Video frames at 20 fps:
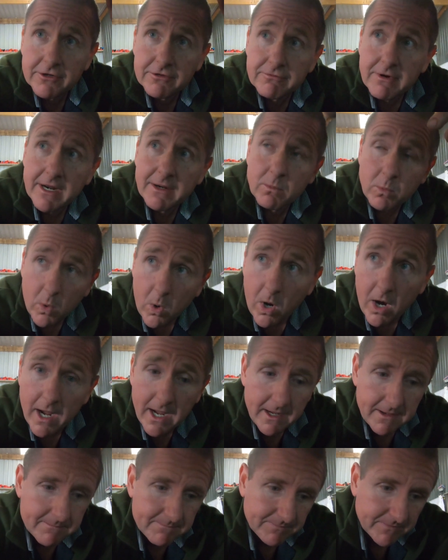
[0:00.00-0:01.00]
to run a
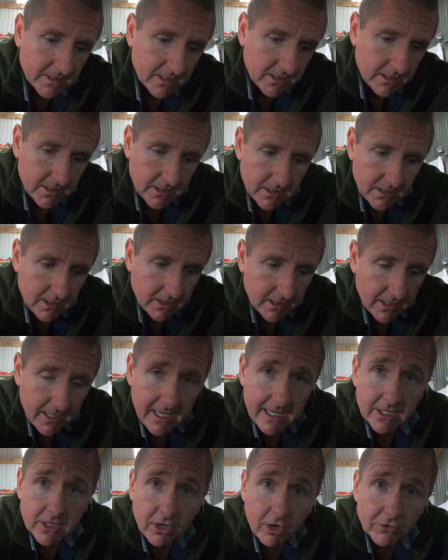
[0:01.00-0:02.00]
wire
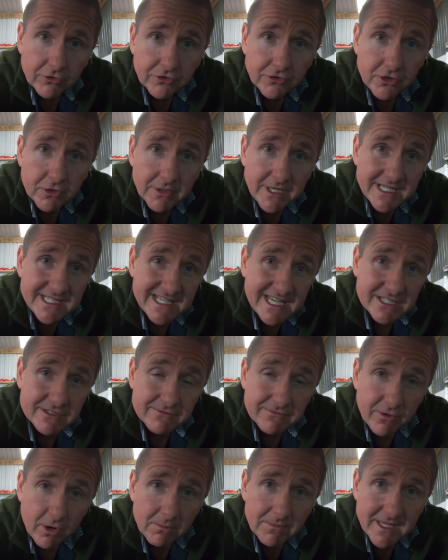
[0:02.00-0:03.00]
and continuity
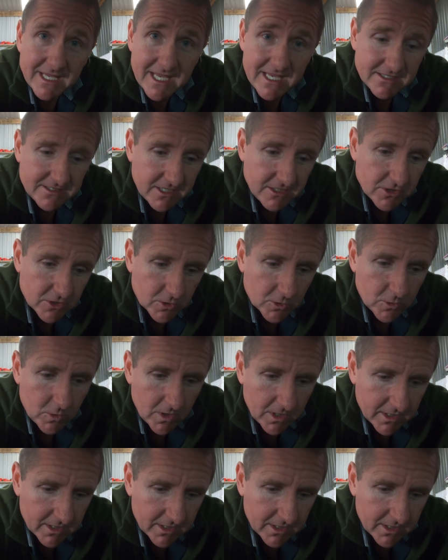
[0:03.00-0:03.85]
test from the ECU